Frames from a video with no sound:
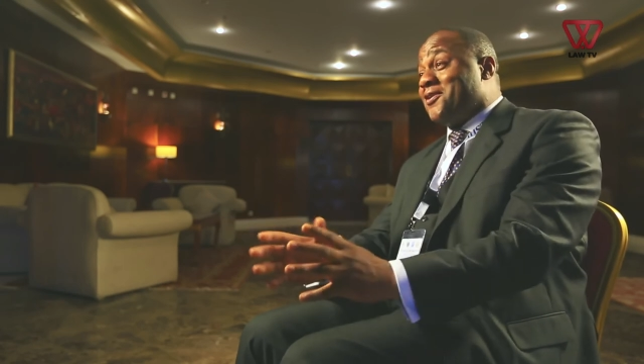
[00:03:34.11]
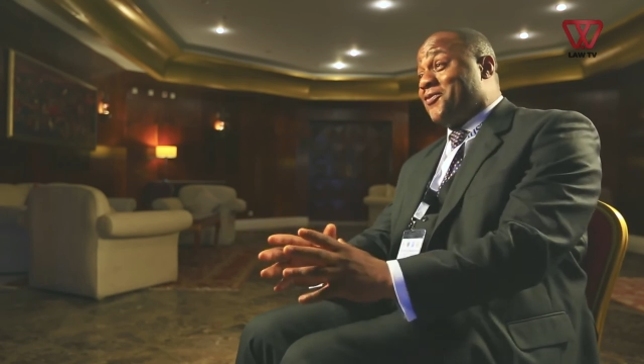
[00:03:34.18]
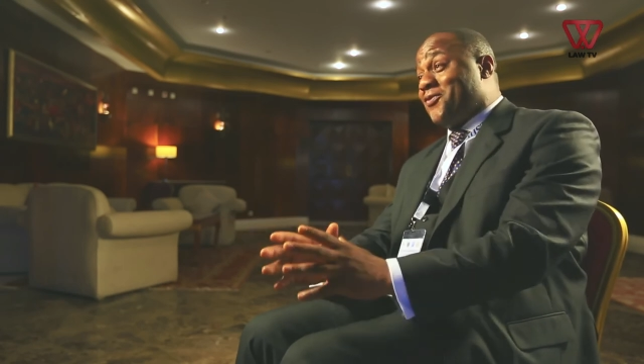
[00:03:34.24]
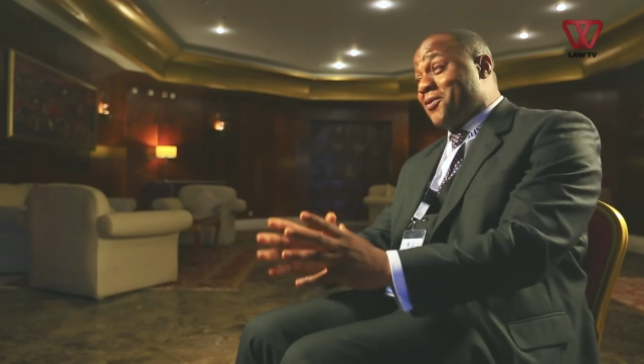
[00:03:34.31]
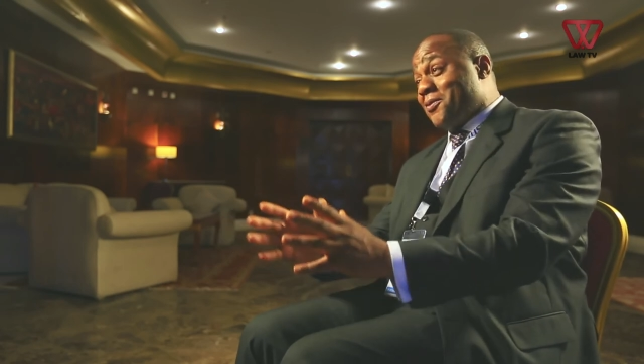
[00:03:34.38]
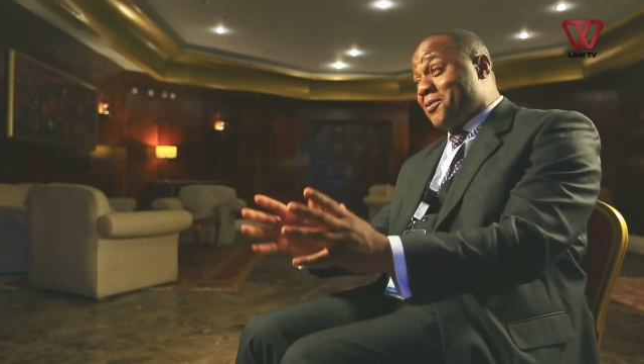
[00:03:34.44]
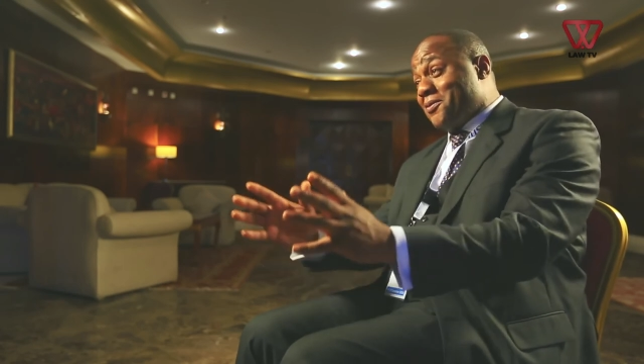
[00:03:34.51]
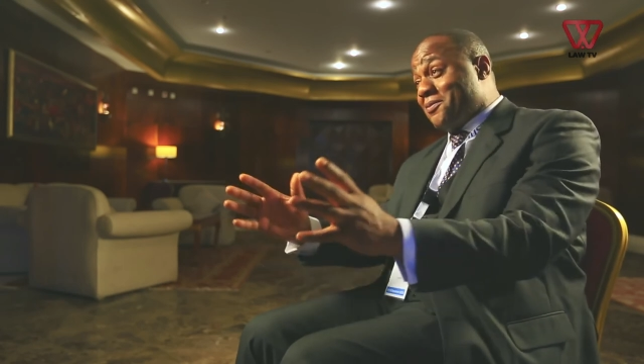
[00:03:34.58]

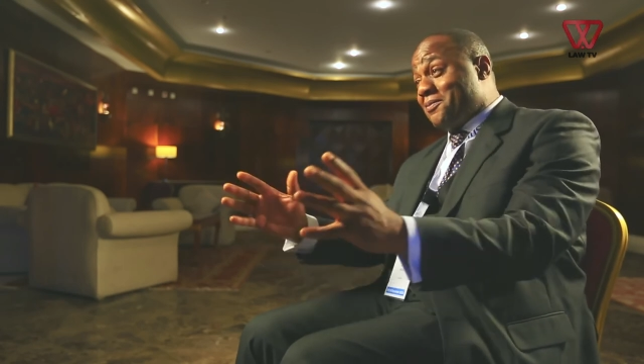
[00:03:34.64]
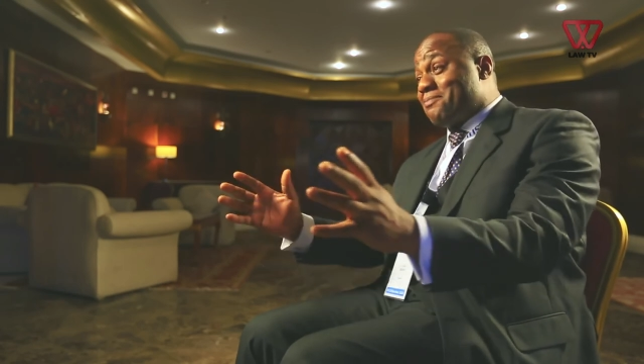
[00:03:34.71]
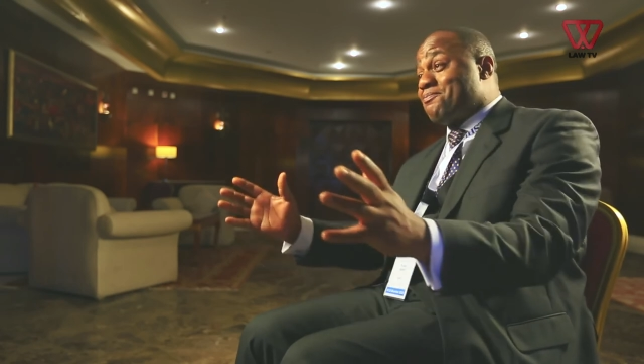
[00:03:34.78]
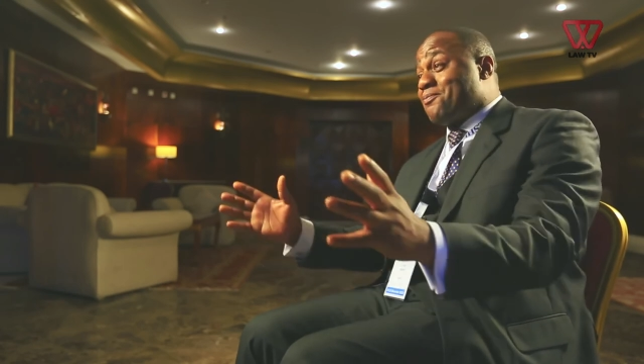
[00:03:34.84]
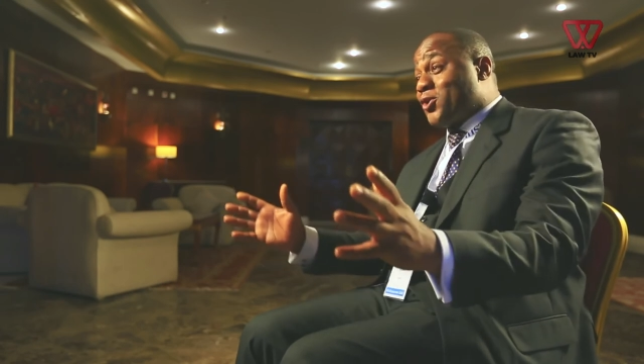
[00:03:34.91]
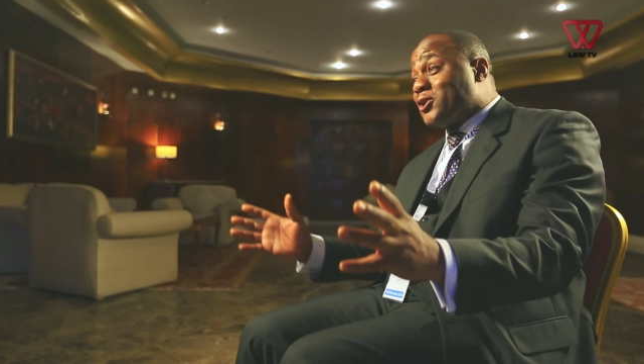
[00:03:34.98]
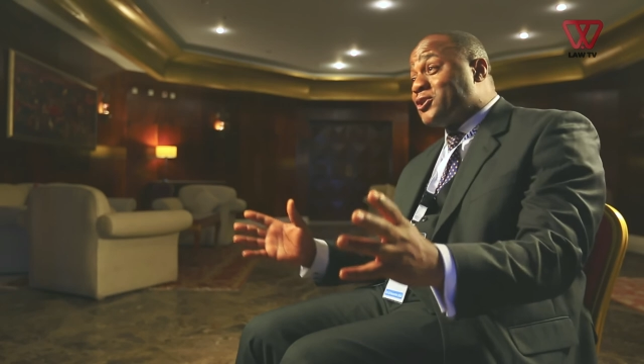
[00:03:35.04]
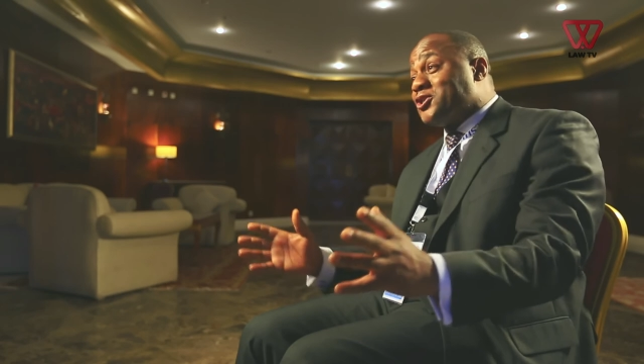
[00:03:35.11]
for
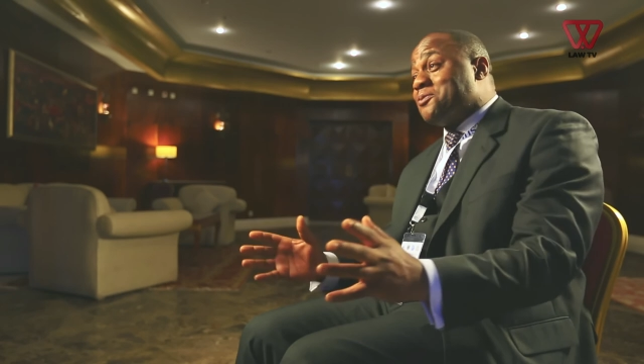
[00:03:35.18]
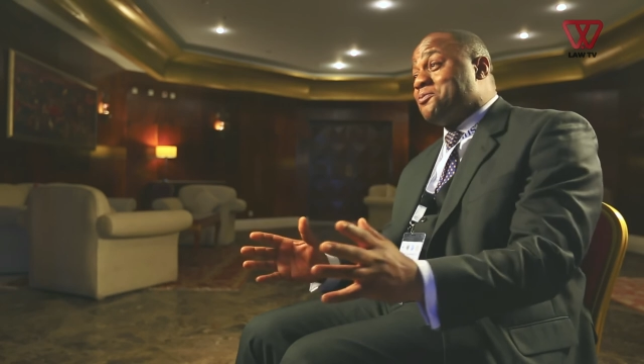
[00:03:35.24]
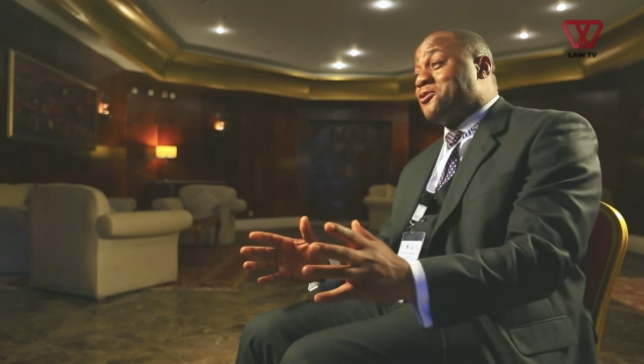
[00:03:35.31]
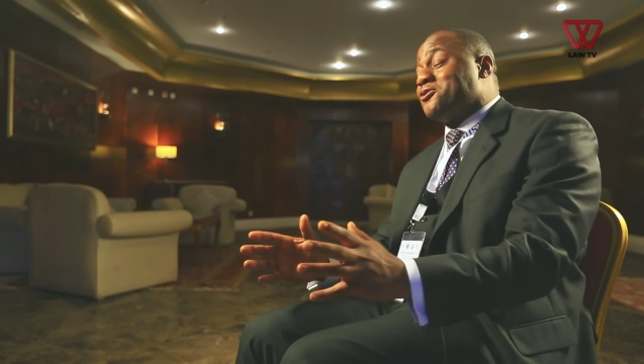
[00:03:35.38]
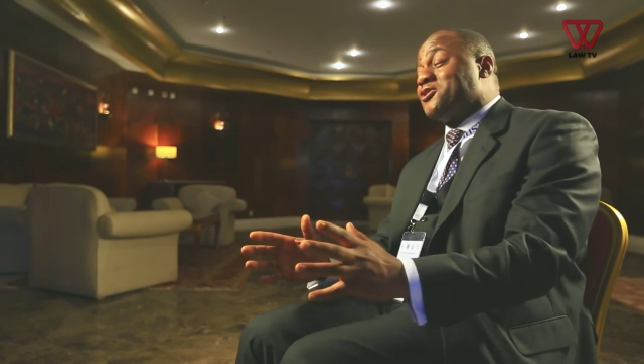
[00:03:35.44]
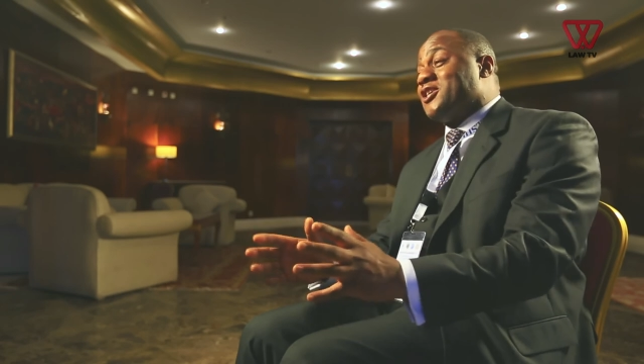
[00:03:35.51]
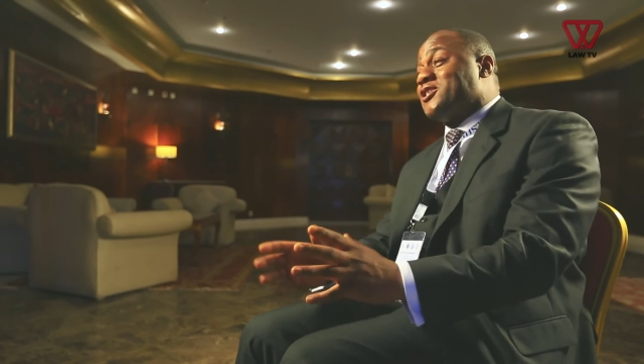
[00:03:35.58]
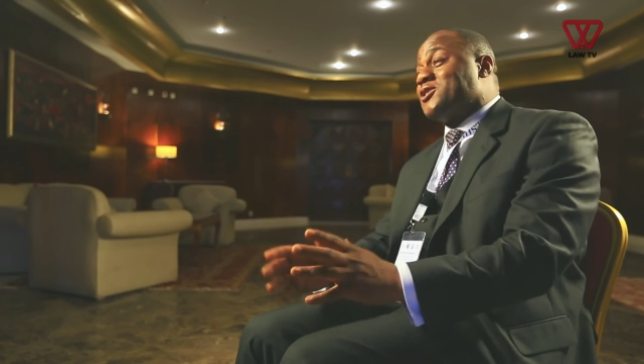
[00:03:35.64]

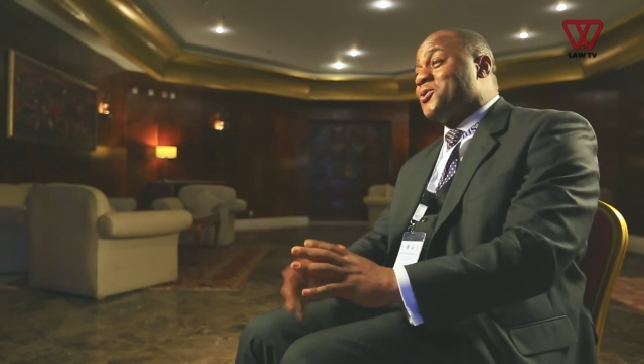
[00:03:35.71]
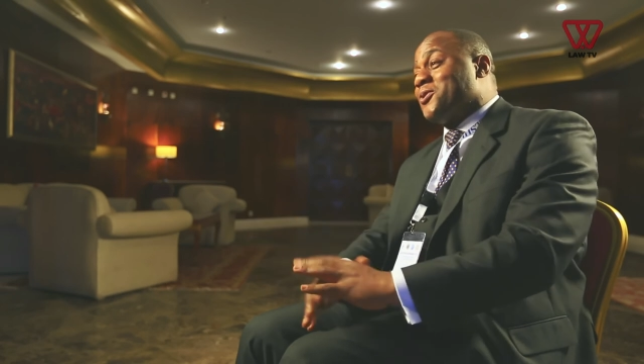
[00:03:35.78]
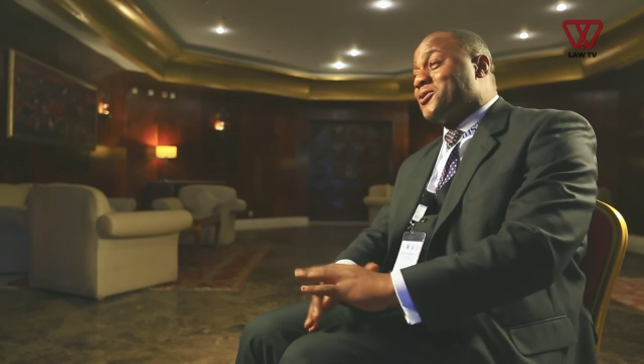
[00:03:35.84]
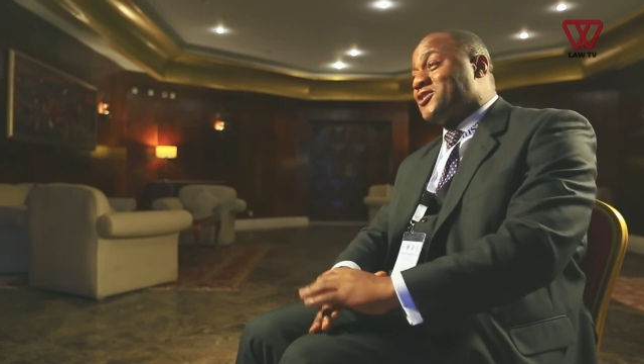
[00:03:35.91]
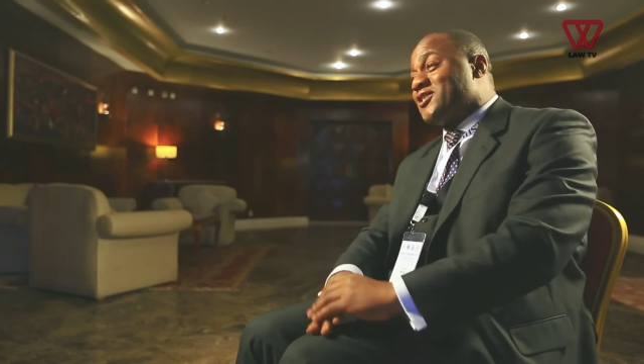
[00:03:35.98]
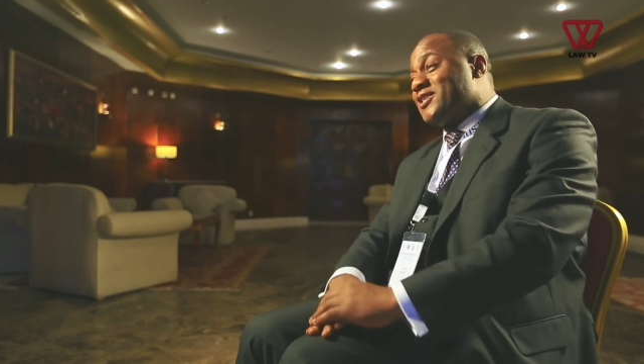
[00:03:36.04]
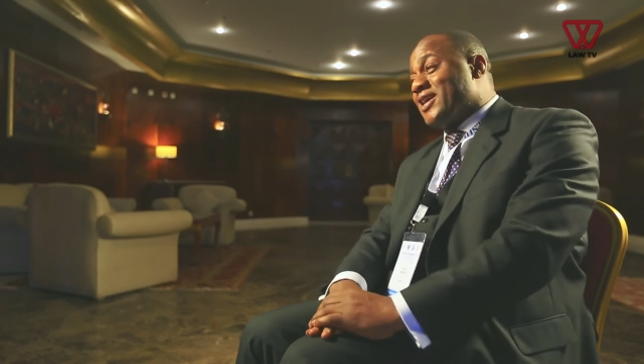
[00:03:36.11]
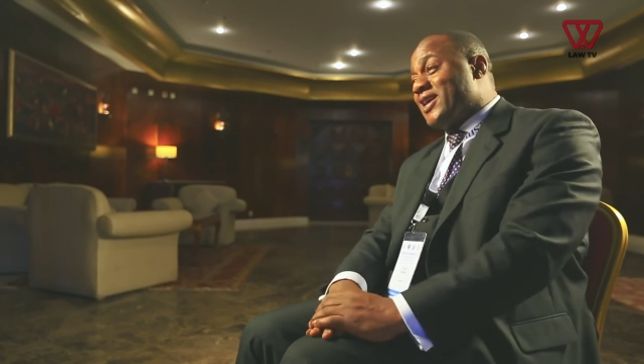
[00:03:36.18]
contributing
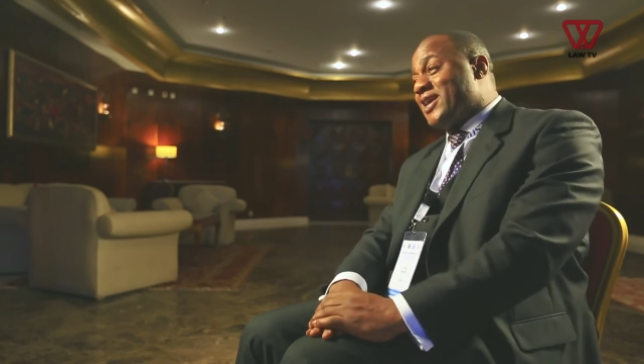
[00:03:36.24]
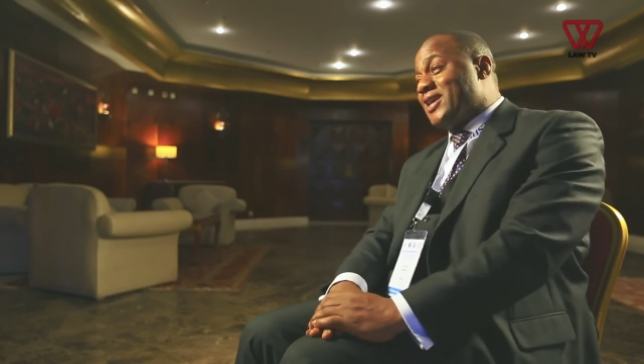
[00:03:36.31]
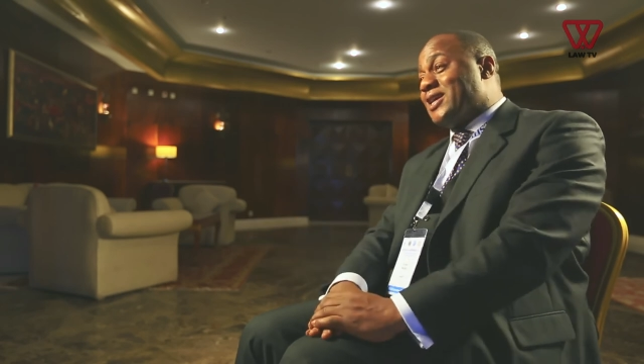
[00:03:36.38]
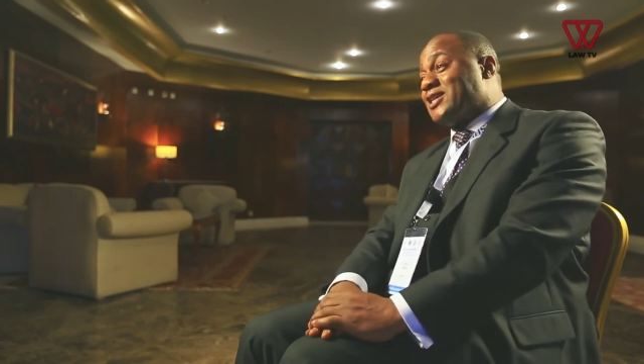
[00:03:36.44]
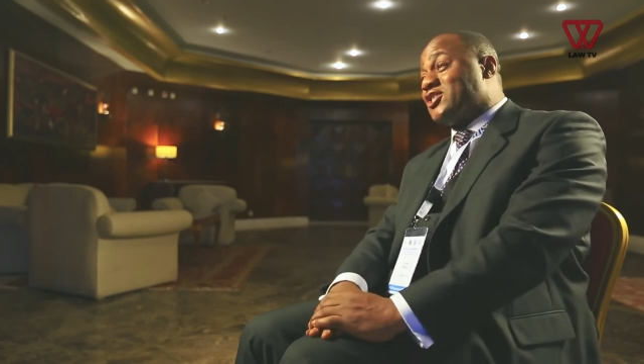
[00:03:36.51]
towards the